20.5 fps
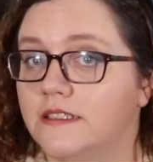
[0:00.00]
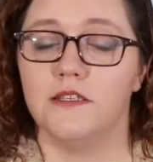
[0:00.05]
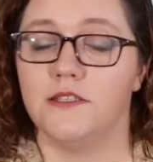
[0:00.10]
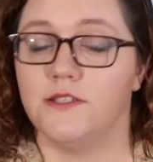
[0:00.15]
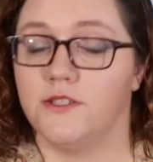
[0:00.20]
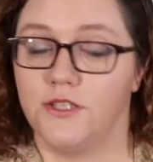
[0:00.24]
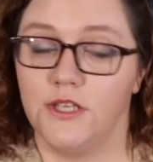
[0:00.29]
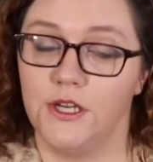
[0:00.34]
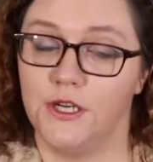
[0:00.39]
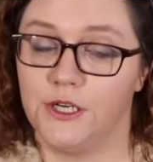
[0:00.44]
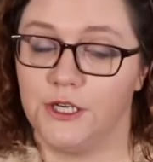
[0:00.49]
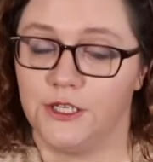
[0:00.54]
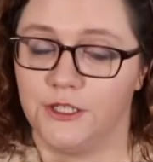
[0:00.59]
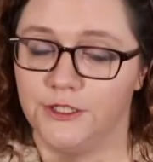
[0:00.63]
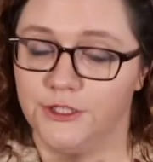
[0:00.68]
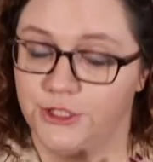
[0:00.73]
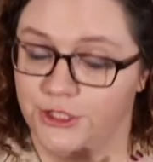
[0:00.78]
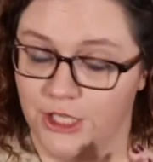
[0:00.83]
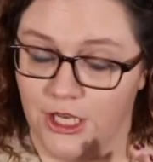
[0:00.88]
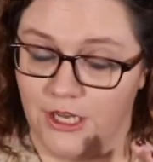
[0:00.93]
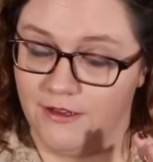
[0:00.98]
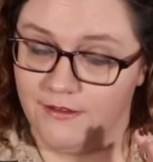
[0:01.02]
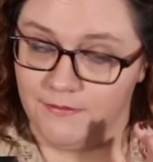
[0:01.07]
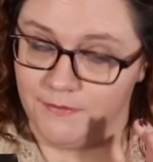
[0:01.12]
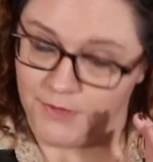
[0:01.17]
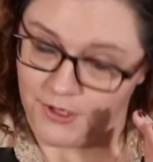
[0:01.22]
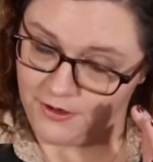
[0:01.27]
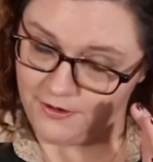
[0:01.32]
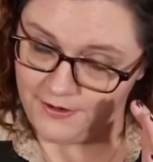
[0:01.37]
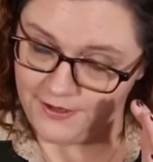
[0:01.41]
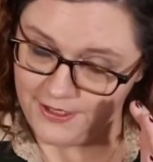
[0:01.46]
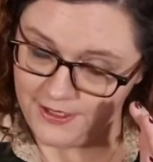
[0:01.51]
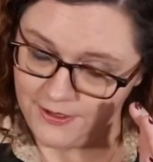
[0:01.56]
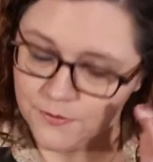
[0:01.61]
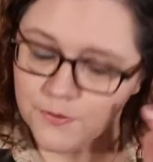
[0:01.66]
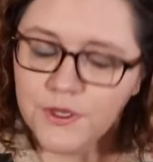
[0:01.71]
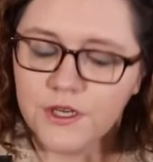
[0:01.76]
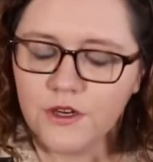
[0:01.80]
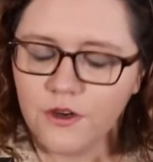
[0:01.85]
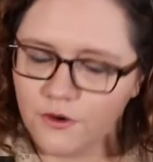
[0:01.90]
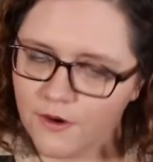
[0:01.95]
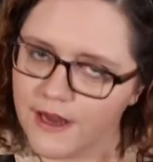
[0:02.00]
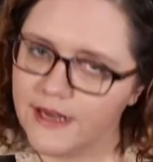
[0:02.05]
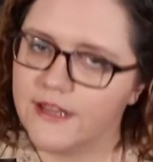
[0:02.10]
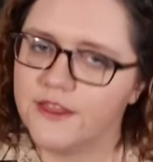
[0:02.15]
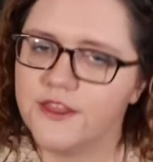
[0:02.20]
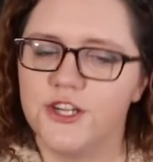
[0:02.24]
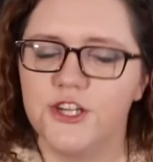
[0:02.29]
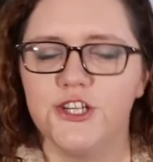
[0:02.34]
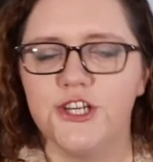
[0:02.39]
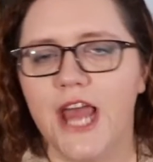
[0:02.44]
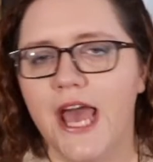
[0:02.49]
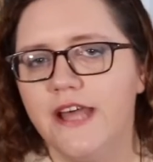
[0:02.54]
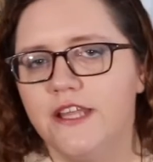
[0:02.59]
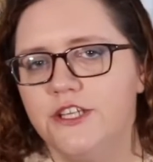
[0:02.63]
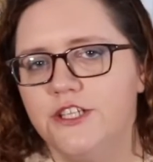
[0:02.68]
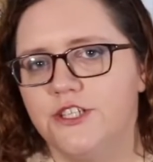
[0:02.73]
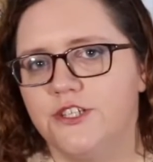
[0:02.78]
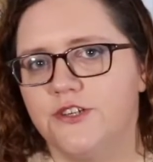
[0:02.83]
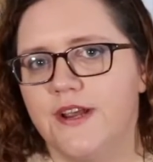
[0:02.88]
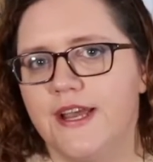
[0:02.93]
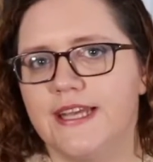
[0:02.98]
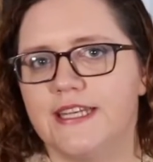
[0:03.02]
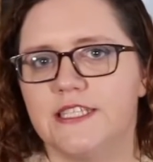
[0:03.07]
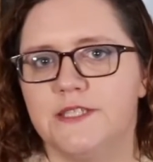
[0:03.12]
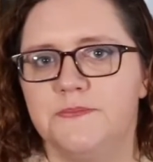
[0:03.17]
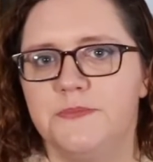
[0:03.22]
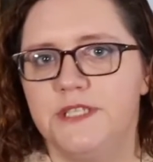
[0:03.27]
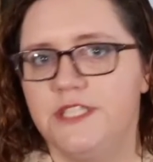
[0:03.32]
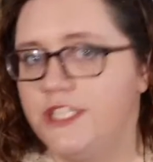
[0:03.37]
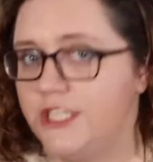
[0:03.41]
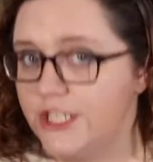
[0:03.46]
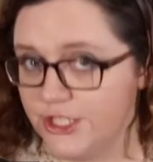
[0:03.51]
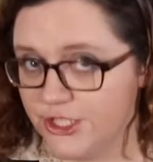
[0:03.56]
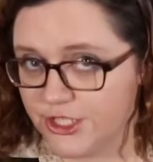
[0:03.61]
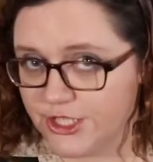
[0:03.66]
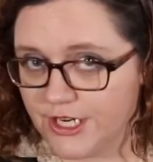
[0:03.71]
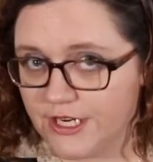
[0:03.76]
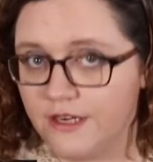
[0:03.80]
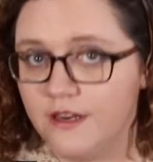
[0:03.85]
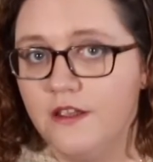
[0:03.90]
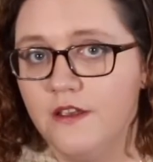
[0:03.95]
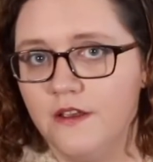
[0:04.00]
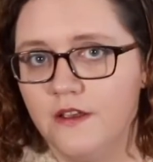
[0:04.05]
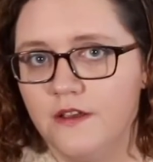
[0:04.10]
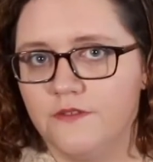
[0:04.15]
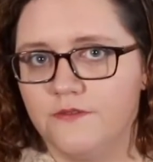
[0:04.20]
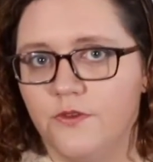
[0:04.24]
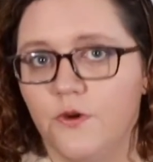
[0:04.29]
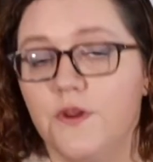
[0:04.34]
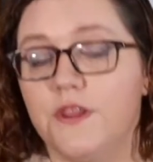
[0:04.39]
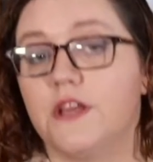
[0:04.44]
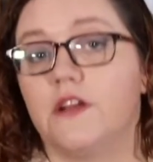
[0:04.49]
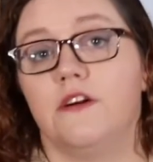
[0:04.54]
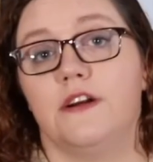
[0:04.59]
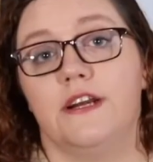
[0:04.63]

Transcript: Sir John Murray would credit the Challenger expedition for the